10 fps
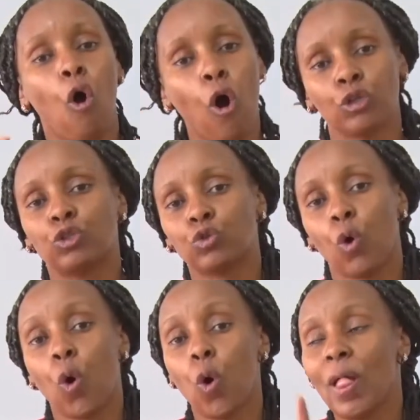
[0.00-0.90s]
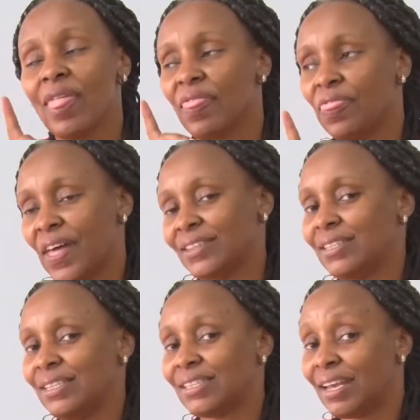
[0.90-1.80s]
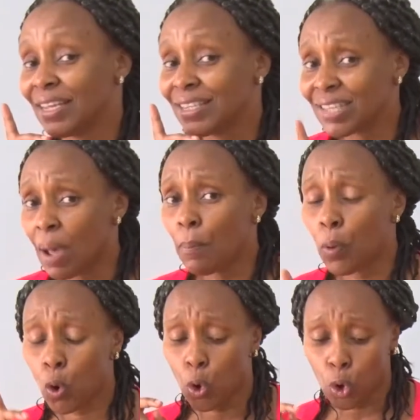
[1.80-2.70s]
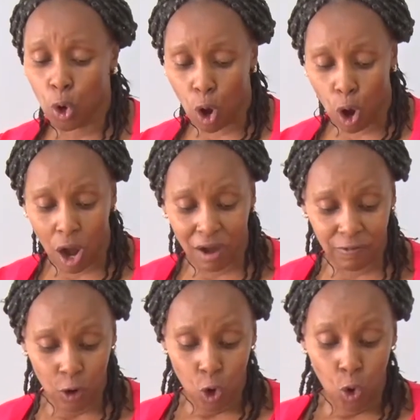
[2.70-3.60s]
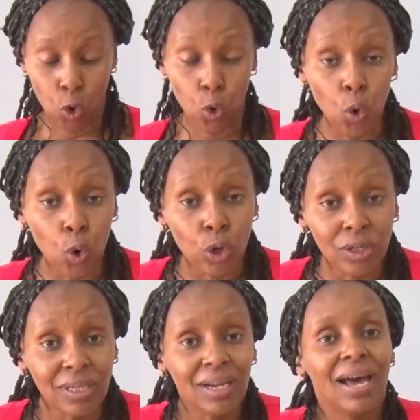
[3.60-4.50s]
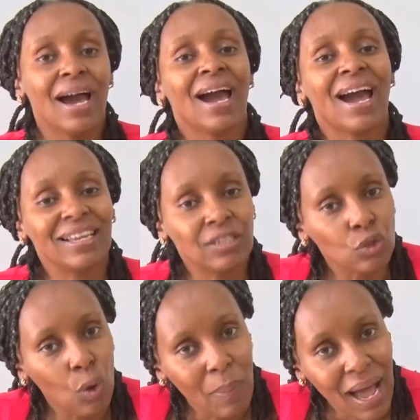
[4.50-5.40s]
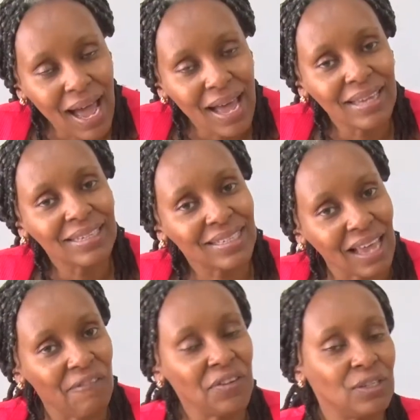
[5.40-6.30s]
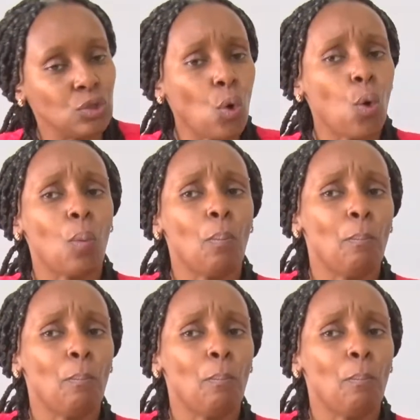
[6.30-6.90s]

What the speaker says: also that is an example of good customer service. So